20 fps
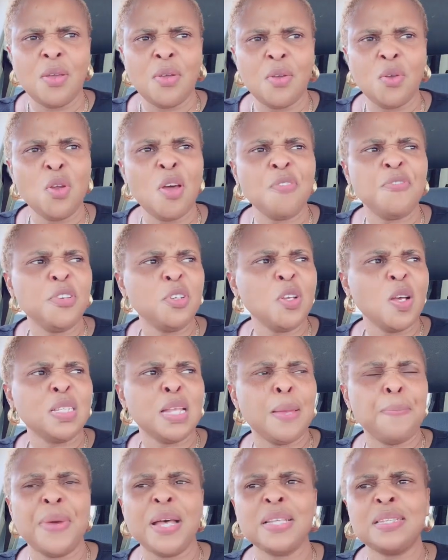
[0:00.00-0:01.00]
You know, if you just
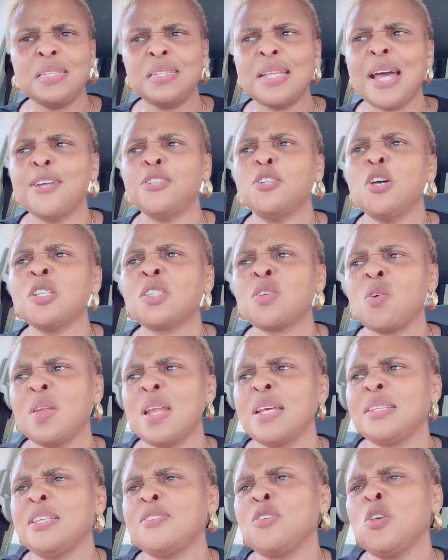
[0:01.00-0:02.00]
a person that just call
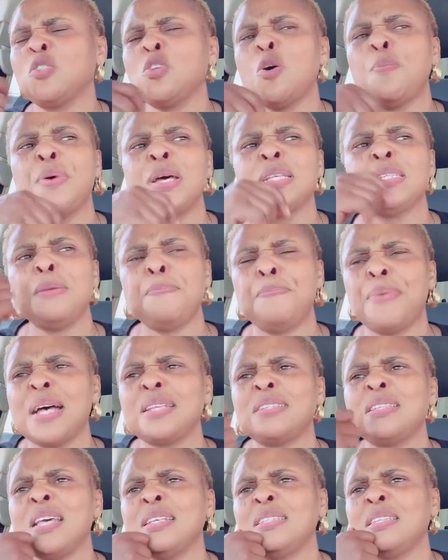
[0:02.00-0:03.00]
and say, so person
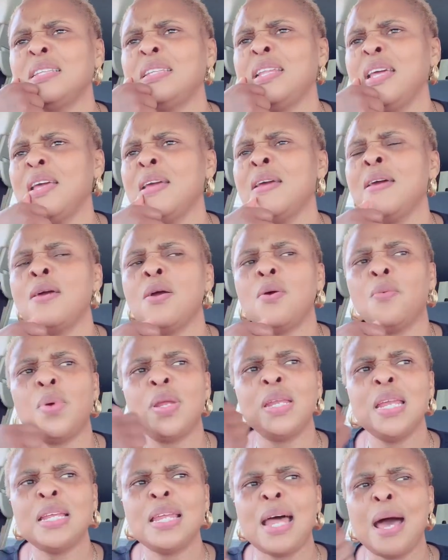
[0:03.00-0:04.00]
passed yesterday,
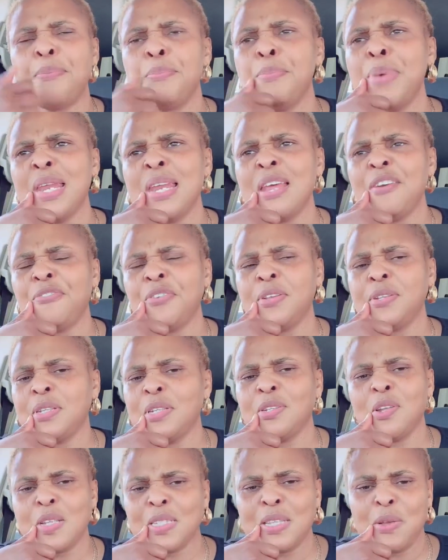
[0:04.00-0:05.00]
we need her benefit.
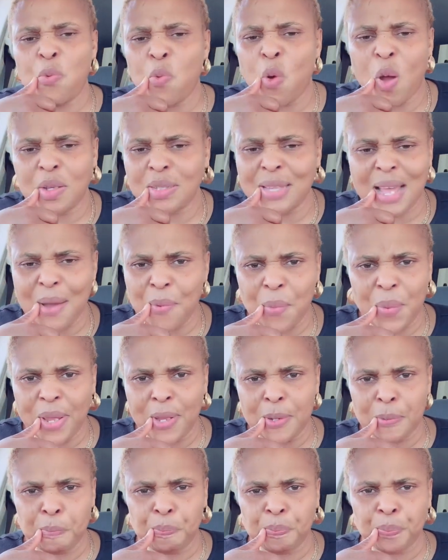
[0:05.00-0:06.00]
It doesn't work that way.